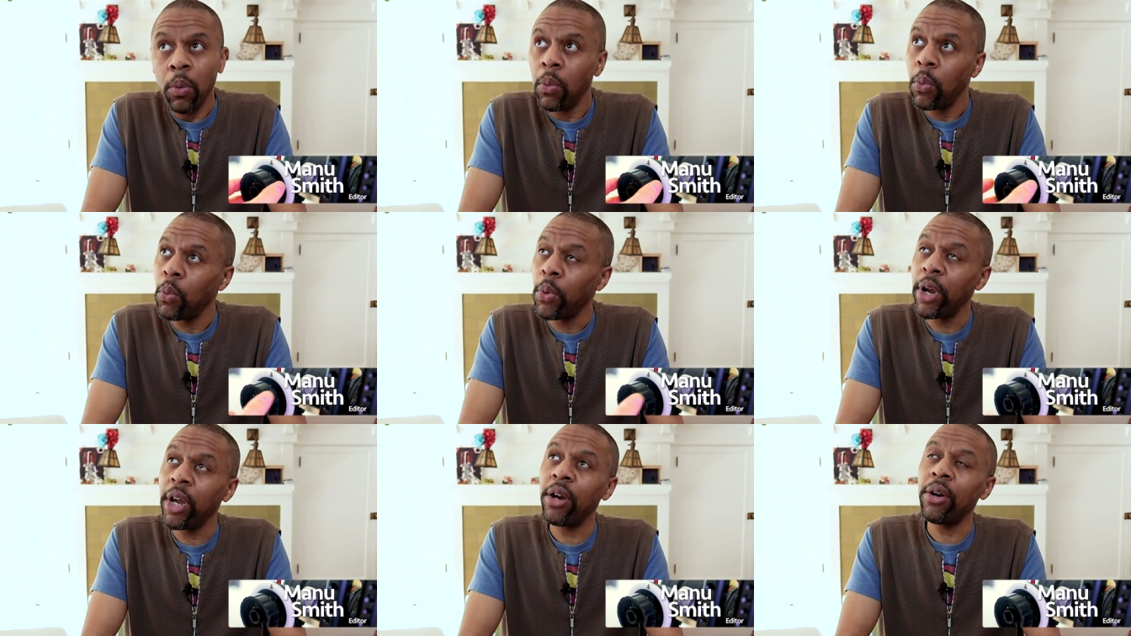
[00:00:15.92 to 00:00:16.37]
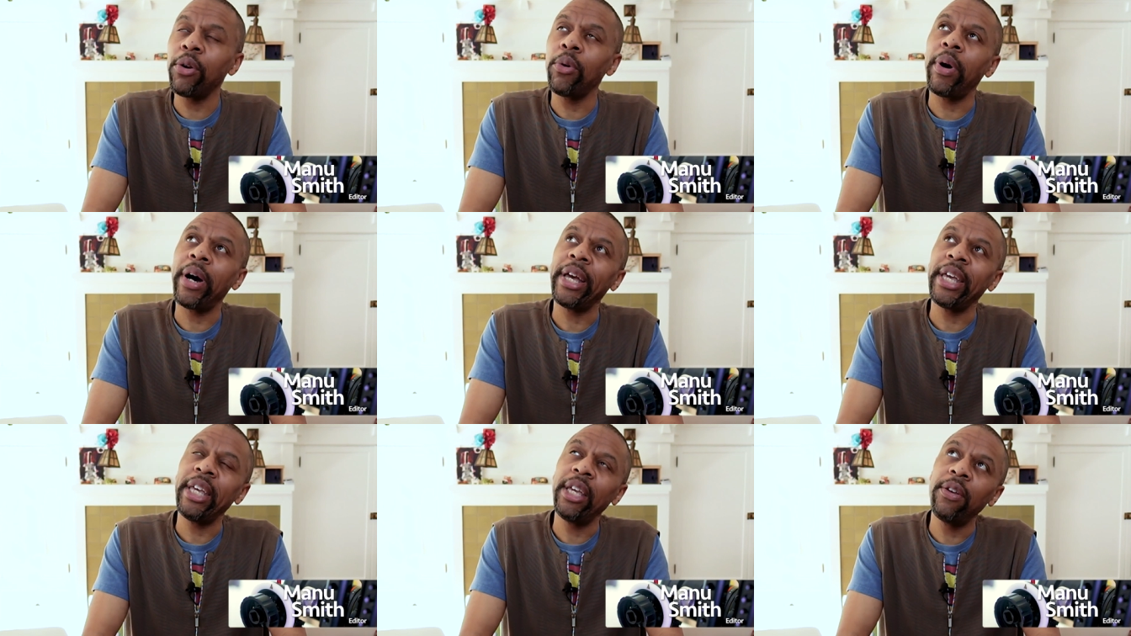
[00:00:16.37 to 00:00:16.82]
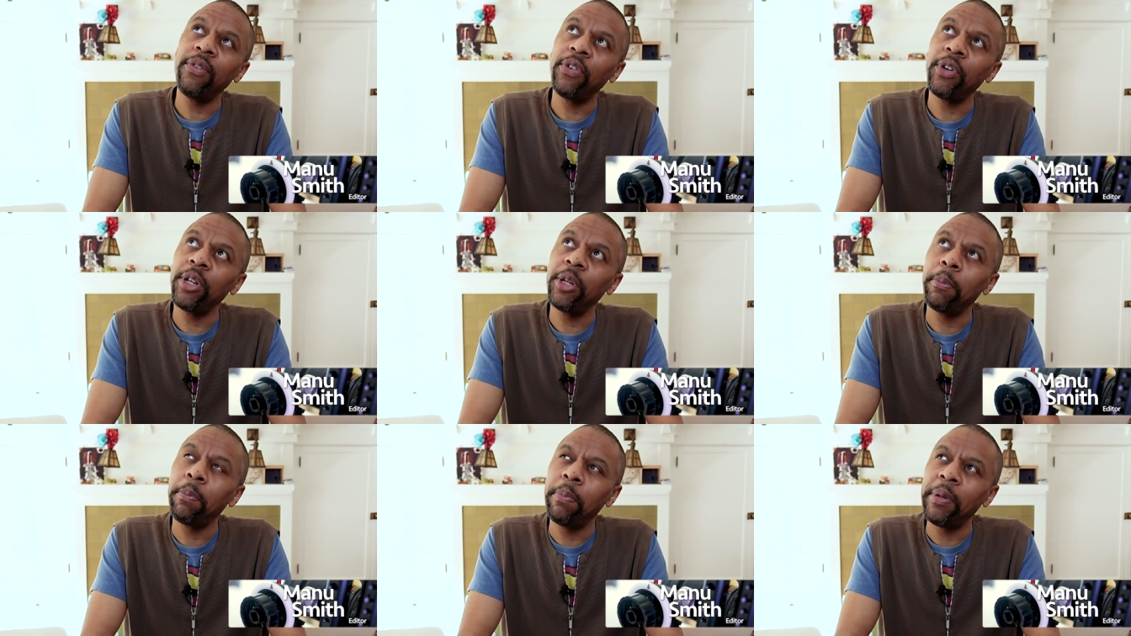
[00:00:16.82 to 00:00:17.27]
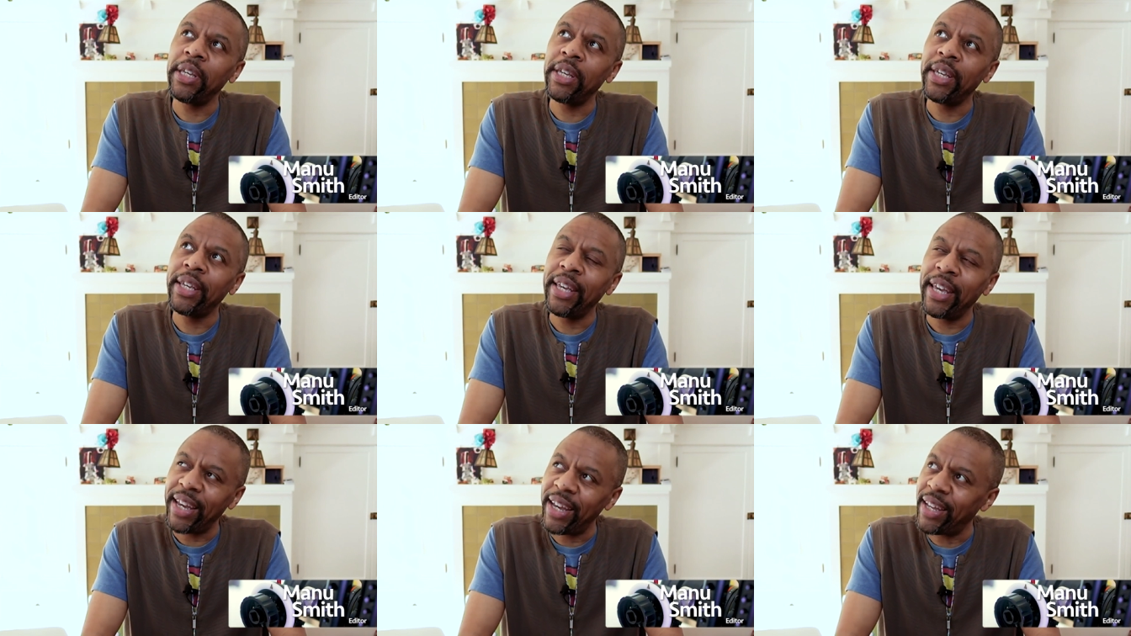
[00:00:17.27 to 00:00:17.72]
Where do I even
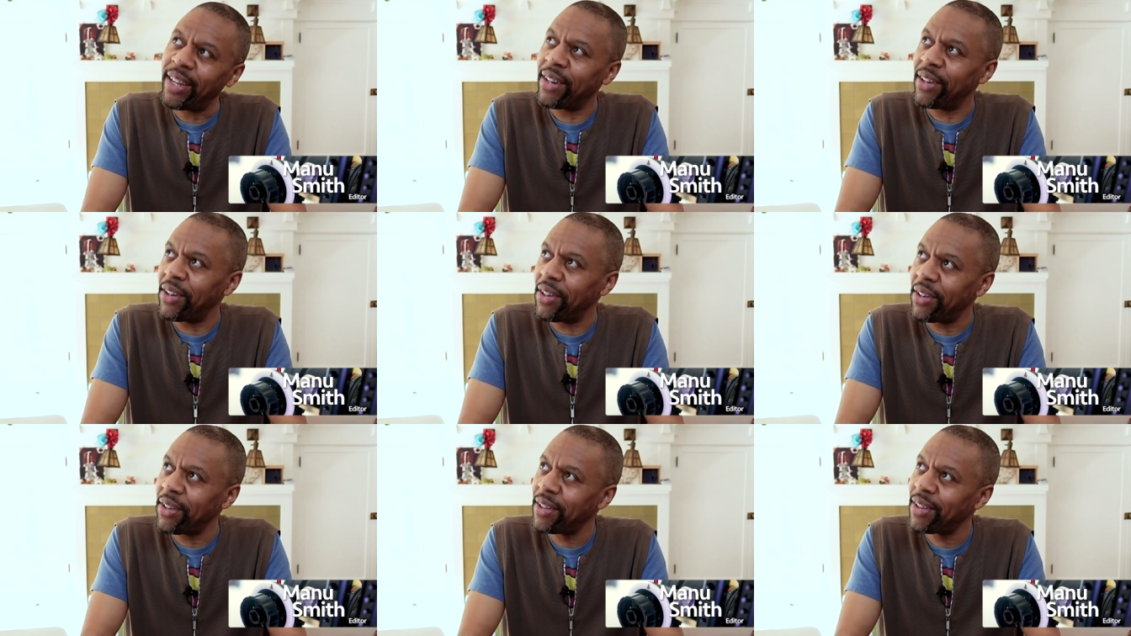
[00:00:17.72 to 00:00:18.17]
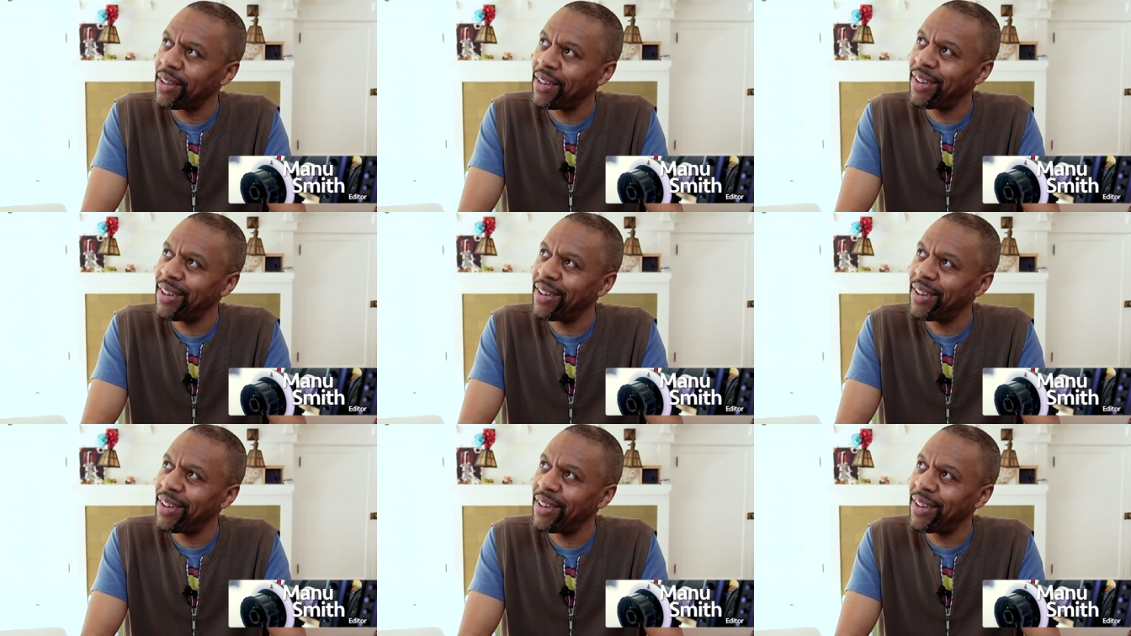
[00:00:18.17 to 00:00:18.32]
begin?